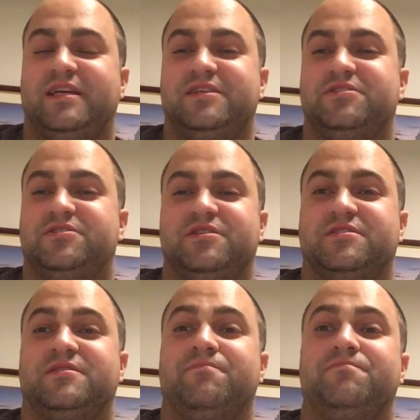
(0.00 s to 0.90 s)
He's
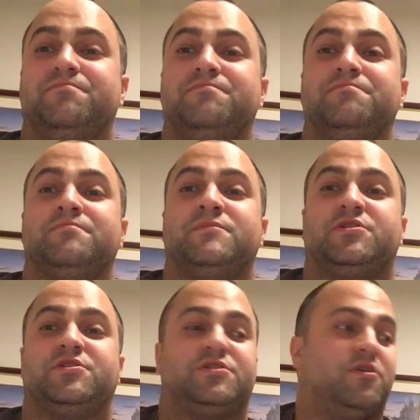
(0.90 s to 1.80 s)
just
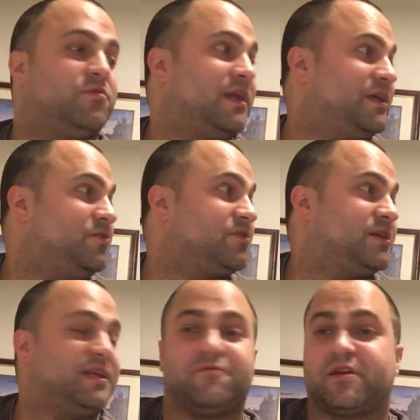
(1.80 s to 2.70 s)
shown that you
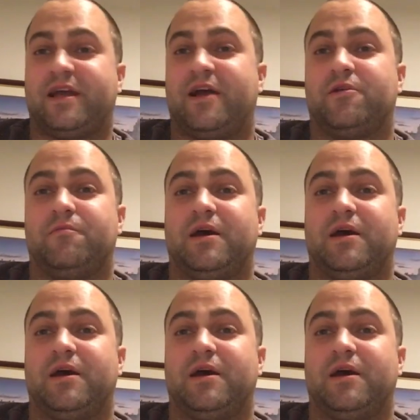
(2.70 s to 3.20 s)
can never count him out.